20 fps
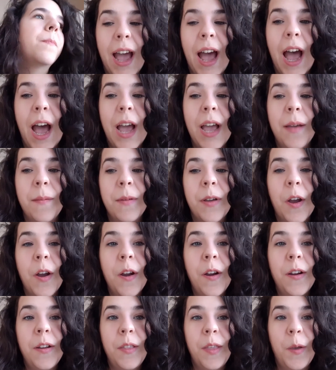I'm
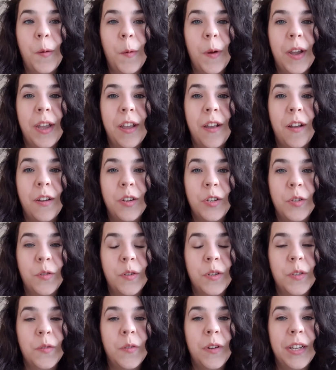currently working on a
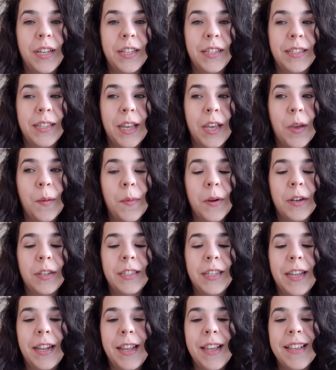short story in second
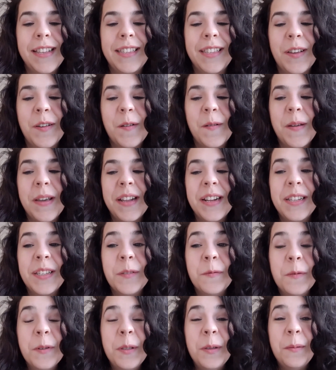person, and so it
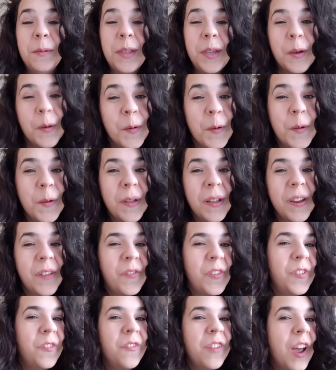is really, really cool. And
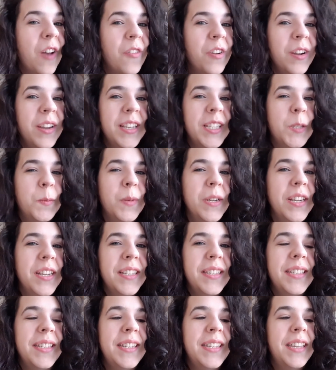if you've never
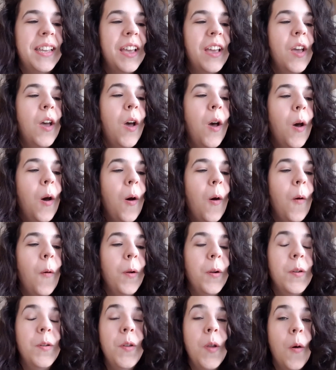experienced it
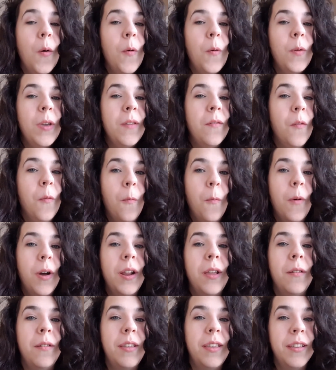or know even what
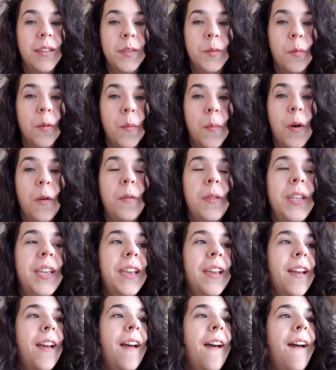it is
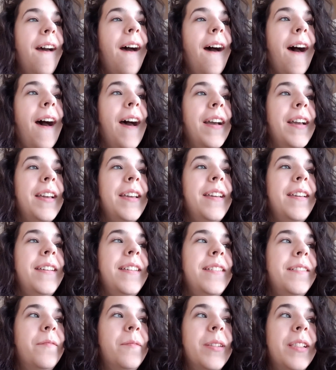remotely,
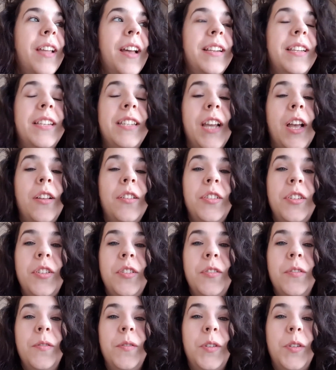I would like to challenge
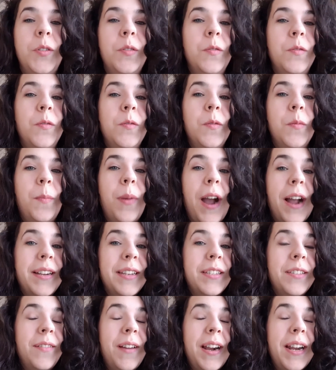you to
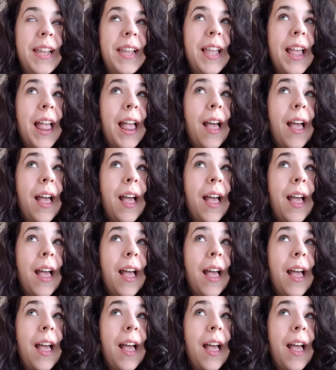practice writing.